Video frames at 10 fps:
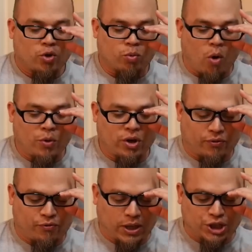Grow
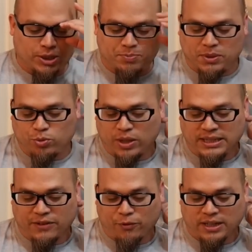your friendship
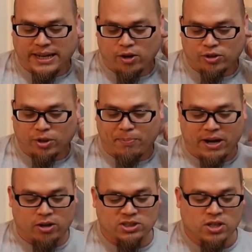between different character
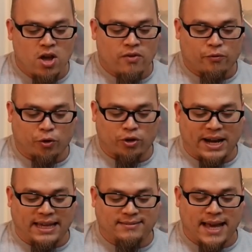pairs
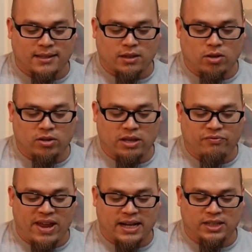for a tactical
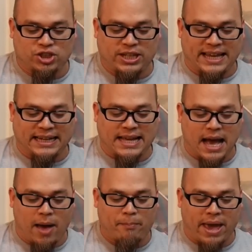advantage in
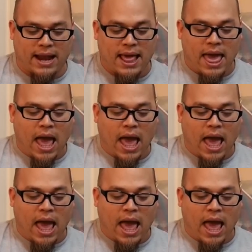combat.